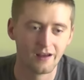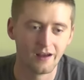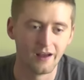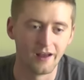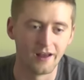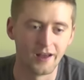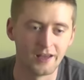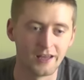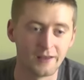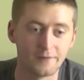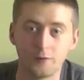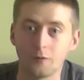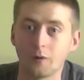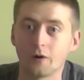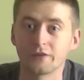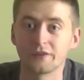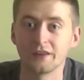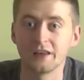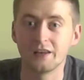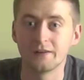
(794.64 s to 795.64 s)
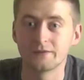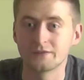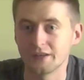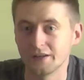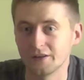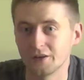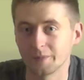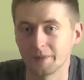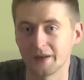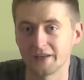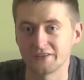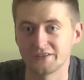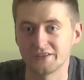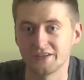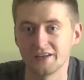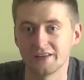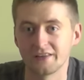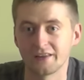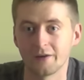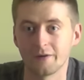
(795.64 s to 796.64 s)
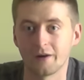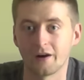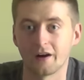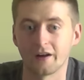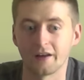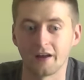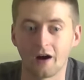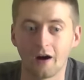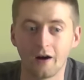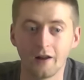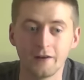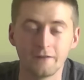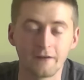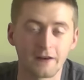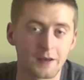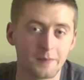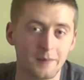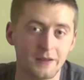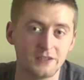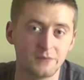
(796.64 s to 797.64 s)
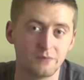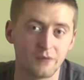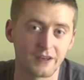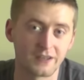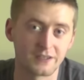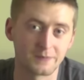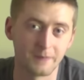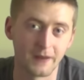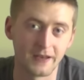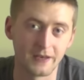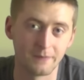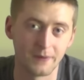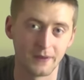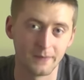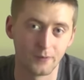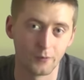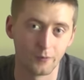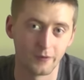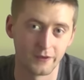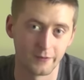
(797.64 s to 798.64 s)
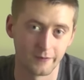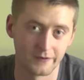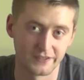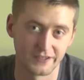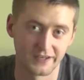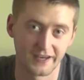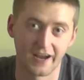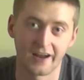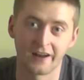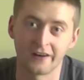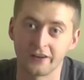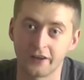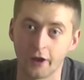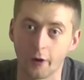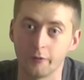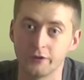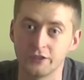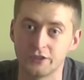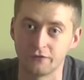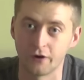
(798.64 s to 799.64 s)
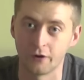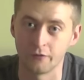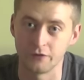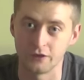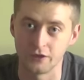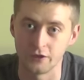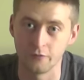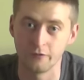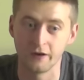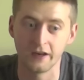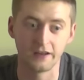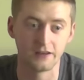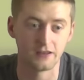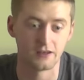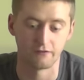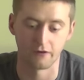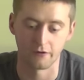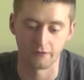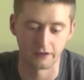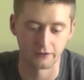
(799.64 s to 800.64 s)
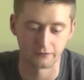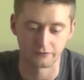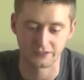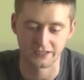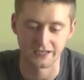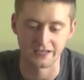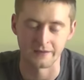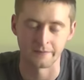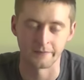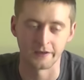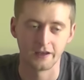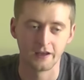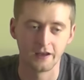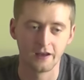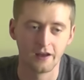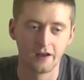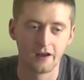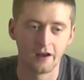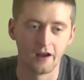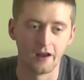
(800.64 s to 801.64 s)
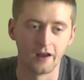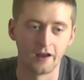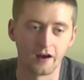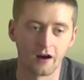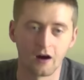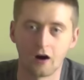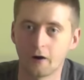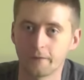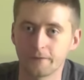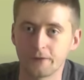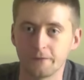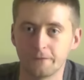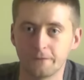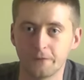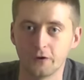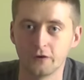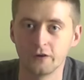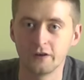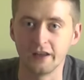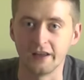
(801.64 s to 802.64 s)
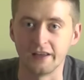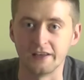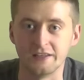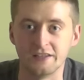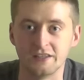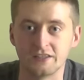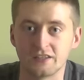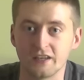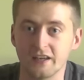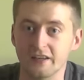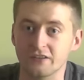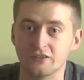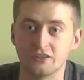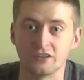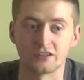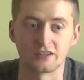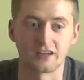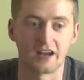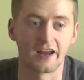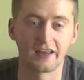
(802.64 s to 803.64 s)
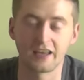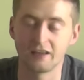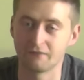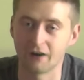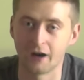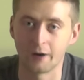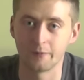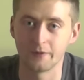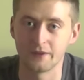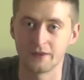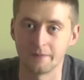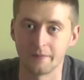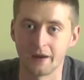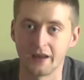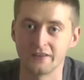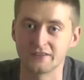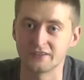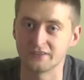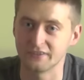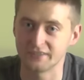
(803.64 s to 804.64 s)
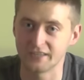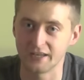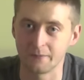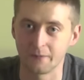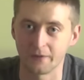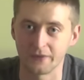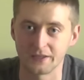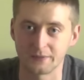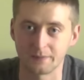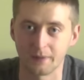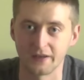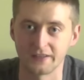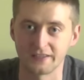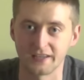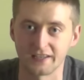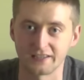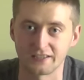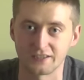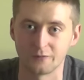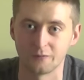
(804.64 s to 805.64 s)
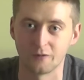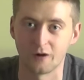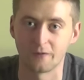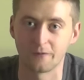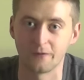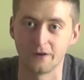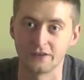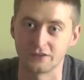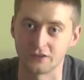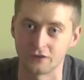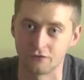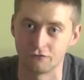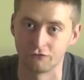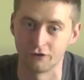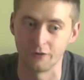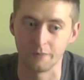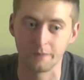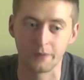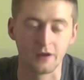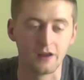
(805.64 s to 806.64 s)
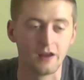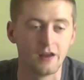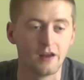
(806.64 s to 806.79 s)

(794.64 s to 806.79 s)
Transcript: If you are thinking of turning up next year though, I highly recommend you bring as many people with you as you can. Go as your own unit, your own little team. Half the fun is in just hanging around with your mates and seeing what this place has to offer as a group.